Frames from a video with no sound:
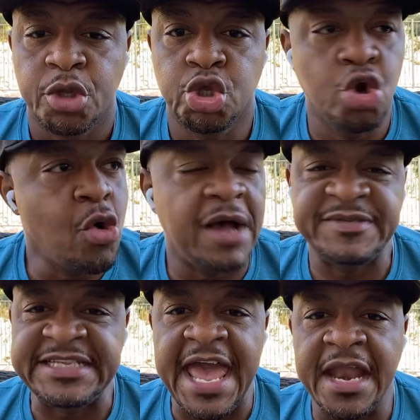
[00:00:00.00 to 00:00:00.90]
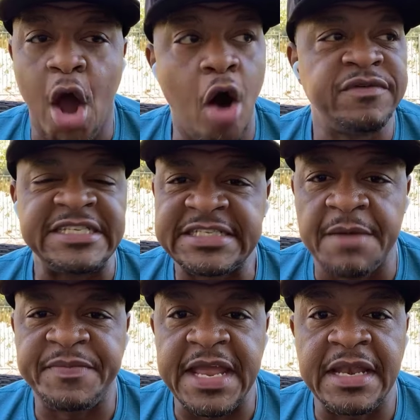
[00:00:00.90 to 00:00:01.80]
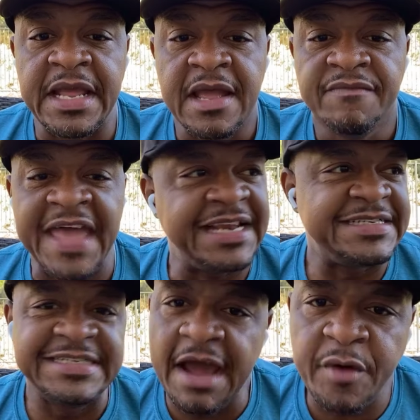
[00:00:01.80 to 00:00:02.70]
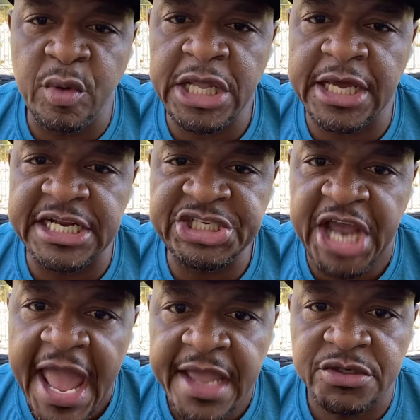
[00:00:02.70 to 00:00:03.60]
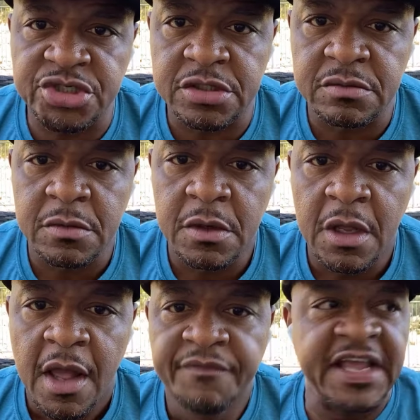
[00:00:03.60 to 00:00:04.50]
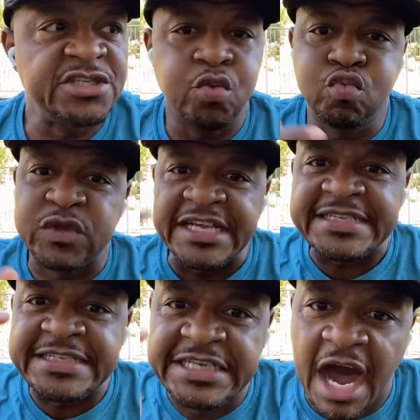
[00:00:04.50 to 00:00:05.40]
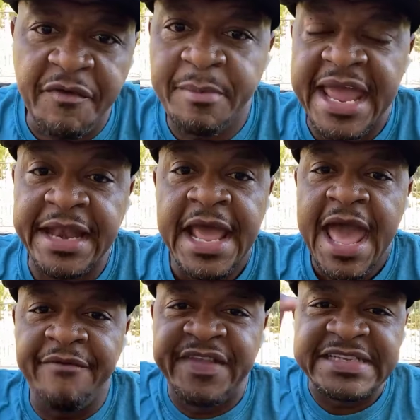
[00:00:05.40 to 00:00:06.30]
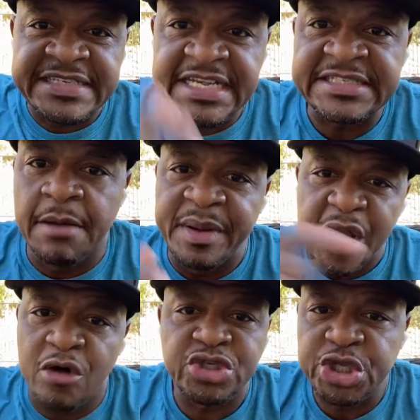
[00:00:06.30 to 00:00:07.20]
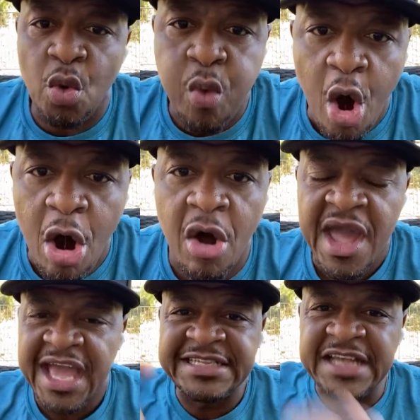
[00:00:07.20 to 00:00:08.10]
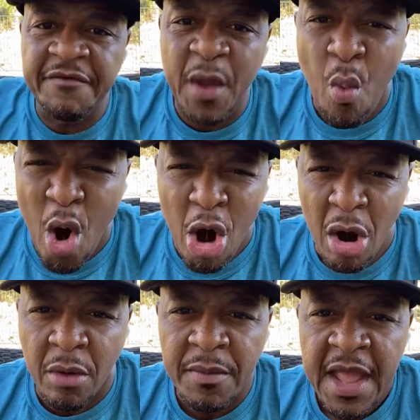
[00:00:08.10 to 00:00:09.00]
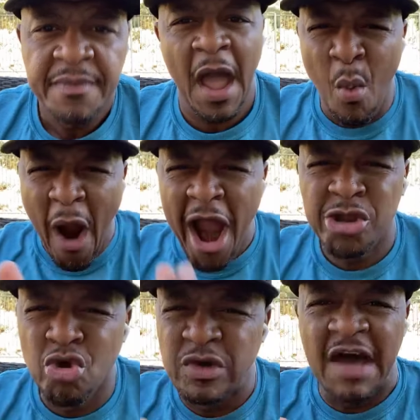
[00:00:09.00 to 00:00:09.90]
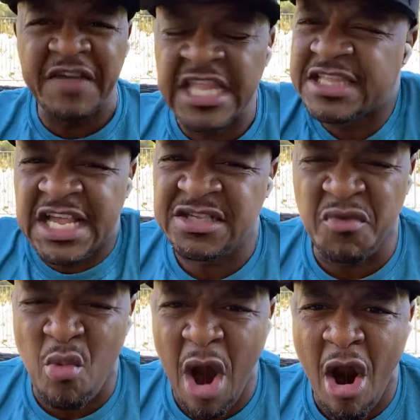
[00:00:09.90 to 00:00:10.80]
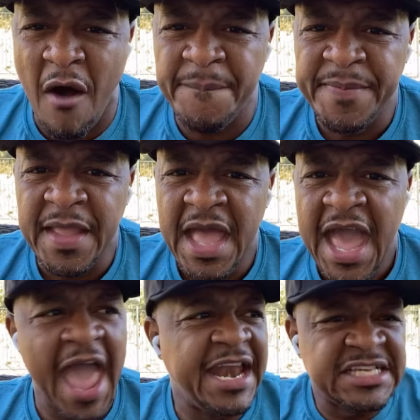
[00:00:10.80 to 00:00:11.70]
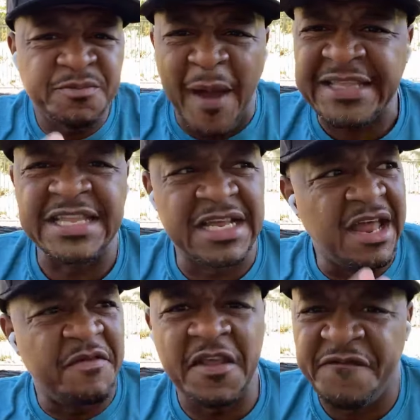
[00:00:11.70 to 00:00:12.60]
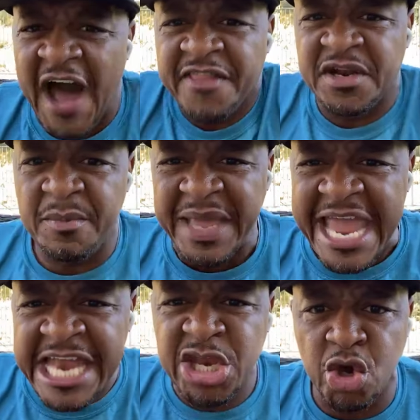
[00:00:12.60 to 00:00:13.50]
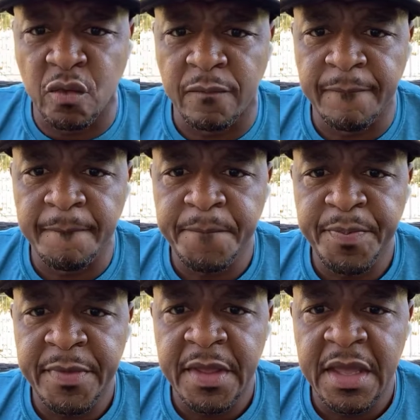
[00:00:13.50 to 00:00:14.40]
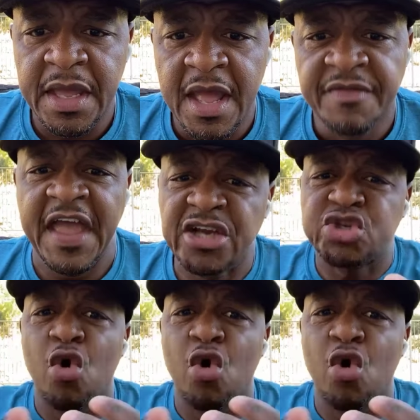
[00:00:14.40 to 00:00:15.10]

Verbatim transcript: you upset over something that is never really going to change. This, this government and this system belongs to the world. It's of the world. Now, why are you loving the things of the world and expecting the love of the Father to be in you? There's